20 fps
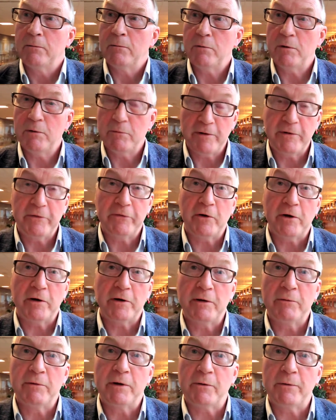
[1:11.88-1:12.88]
Well, we
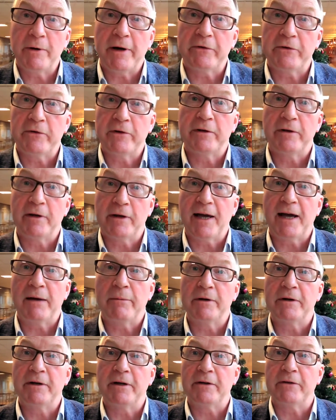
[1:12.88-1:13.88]
certainly requested the
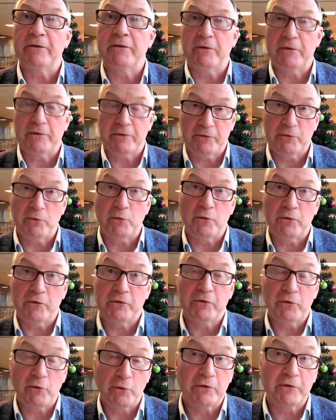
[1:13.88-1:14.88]
Cabinet
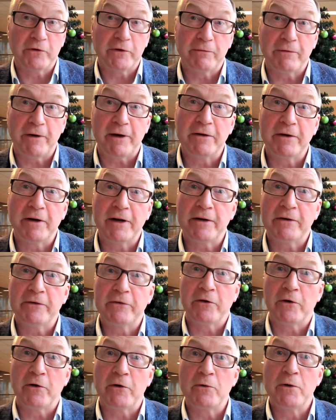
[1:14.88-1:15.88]
source the funding
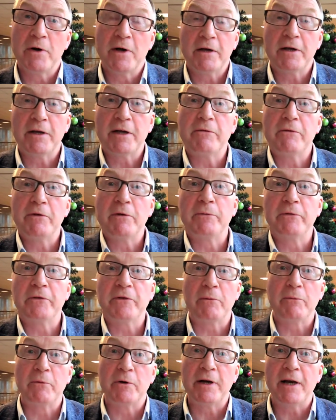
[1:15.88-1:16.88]
to give them
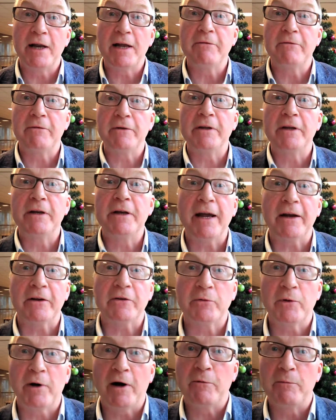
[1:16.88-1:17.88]
some relief in the
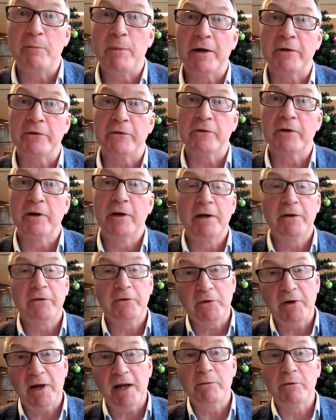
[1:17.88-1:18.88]
next 12 months
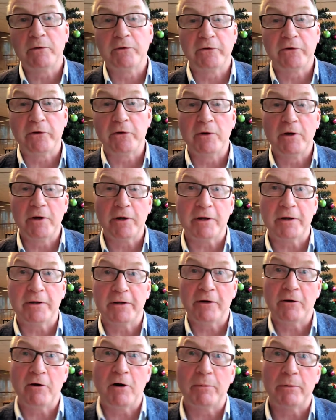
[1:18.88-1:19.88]
to enable to look at
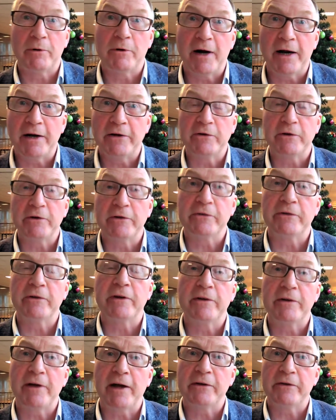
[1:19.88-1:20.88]
their operations
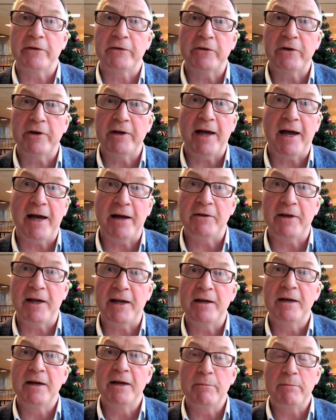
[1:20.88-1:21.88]
and to see how
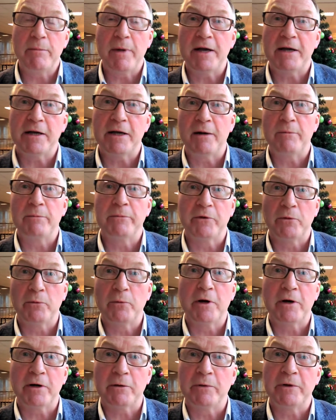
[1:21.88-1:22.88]
they may come to
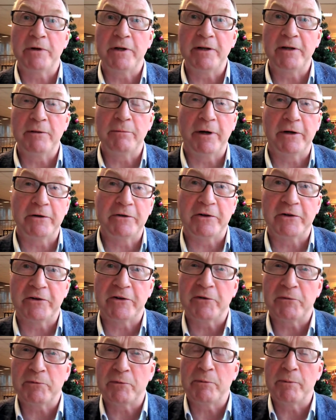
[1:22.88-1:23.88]
work within the budgets
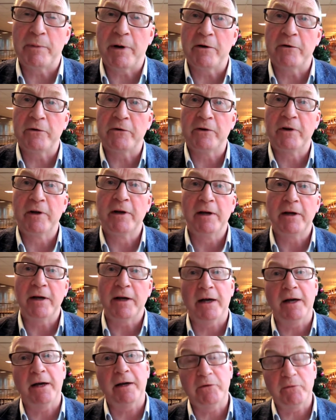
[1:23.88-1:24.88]
that's proposed
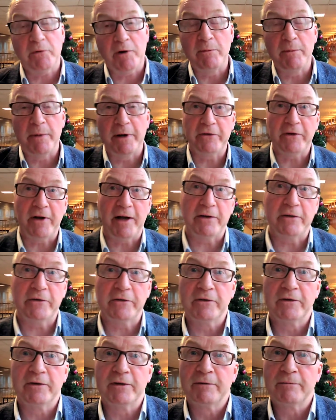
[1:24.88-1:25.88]
12 months
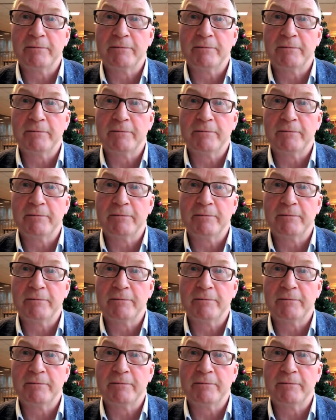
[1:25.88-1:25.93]
hence.